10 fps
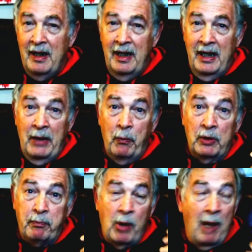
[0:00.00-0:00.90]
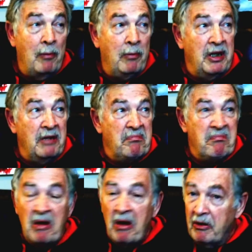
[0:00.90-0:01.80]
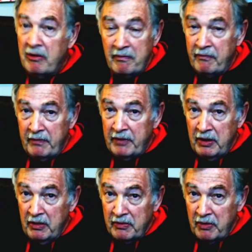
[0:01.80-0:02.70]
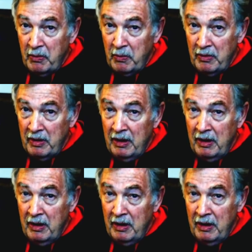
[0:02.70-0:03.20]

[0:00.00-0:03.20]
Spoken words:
It was probably 150 years old.